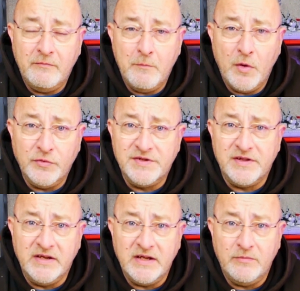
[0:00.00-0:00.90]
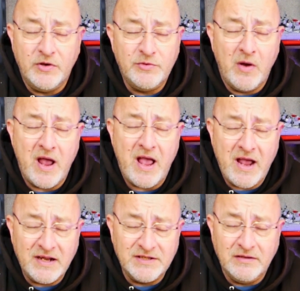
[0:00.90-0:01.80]
models that they did, which were
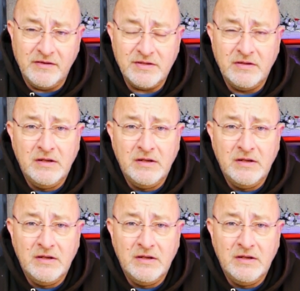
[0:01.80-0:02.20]
excellent.